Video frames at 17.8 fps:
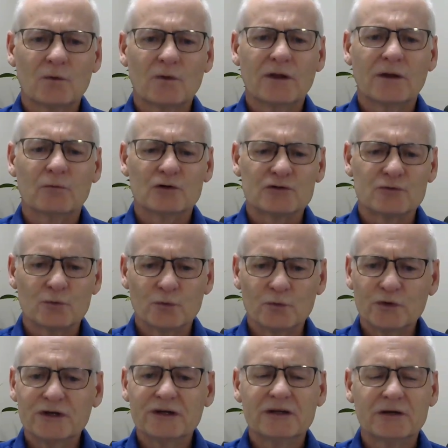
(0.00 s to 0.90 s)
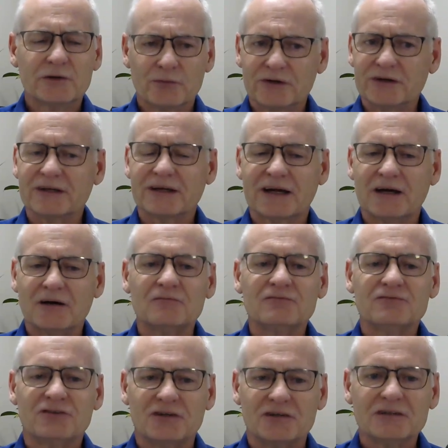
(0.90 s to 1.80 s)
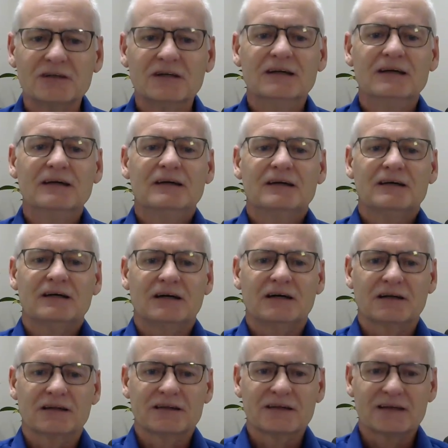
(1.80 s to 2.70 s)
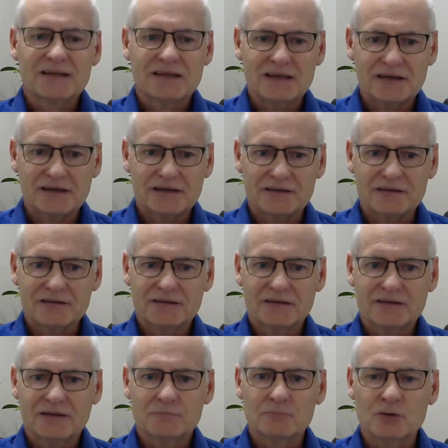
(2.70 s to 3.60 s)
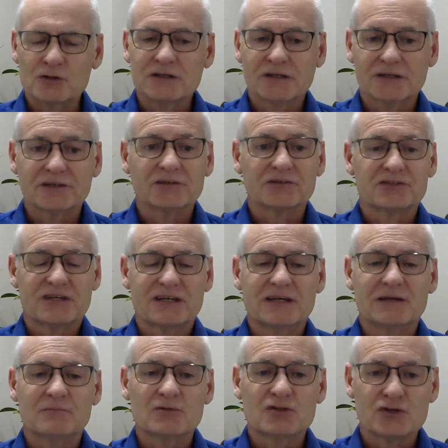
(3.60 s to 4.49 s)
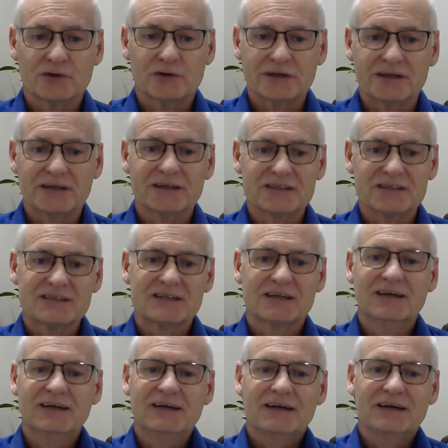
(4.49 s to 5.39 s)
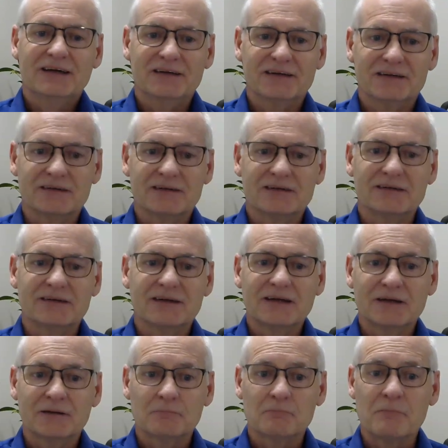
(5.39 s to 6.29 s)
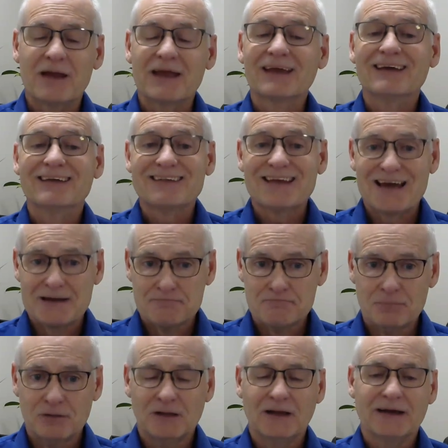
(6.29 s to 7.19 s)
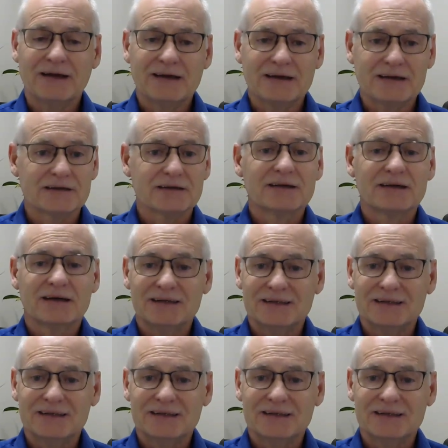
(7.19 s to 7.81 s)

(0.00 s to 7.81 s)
it was really, really helpful that the Boostlingo team joined us in making that plan,